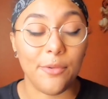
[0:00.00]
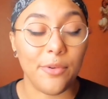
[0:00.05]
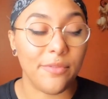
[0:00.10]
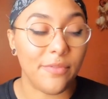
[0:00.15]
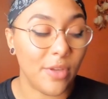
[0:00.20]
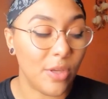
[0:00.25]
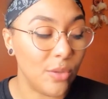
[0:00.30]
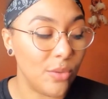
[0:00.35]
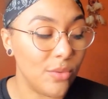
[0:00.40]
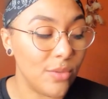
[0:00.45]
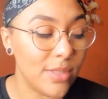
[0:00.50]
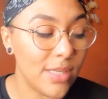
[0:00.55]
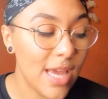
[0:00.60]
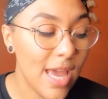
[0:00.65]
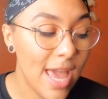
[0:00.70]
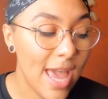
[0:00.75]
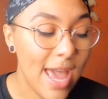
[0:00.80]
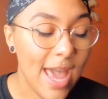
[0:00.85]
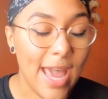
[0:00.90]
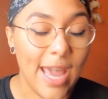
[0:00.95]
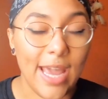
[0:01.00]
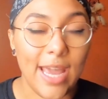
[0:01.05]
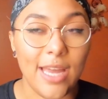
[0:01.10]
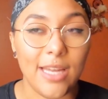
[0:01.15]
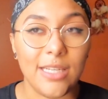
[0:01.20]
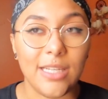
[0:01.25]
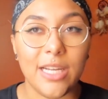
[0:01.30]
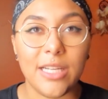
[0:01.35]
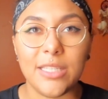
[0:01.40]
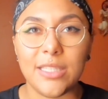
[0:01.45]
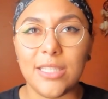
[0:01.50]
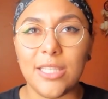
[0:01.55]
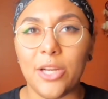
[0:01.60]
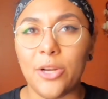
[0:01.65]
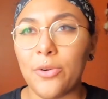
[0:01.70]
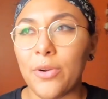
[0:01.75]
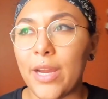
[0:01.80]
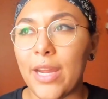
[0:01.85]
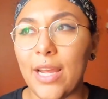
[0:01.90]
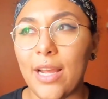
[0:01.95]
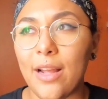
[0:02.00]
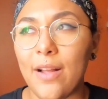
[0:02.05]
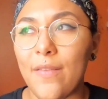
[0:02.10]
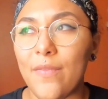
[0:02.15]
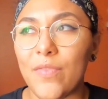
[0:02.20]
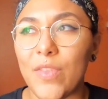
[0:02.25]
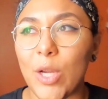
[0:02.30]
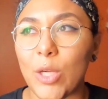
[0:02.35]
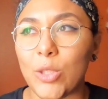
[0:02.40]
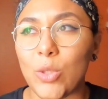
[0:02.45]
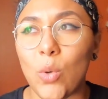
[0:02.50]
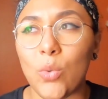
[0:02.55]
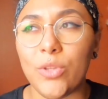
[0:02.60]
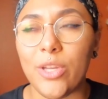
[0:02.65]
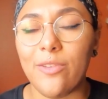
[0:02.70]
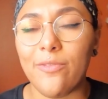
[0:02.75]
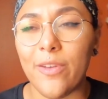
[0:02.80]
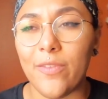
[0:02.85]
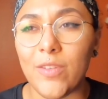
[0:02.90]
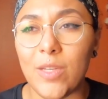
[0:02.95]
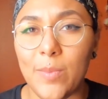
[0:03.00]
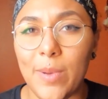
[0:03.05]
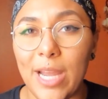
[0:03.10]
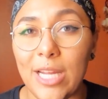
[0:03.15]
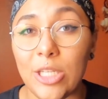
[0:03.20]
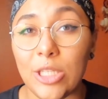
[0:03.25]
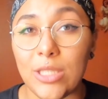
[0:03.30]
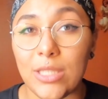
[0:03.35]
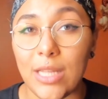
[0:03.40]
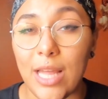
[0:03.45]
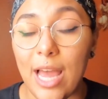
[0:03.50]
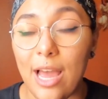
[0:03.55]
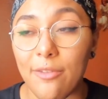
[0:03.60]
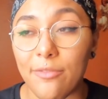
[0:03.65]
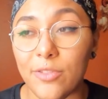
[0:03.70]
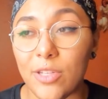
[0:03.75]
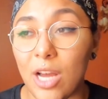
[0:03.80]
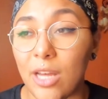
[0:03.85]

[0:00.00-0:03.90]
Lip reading: reviews, and considering there's only 50 pages left,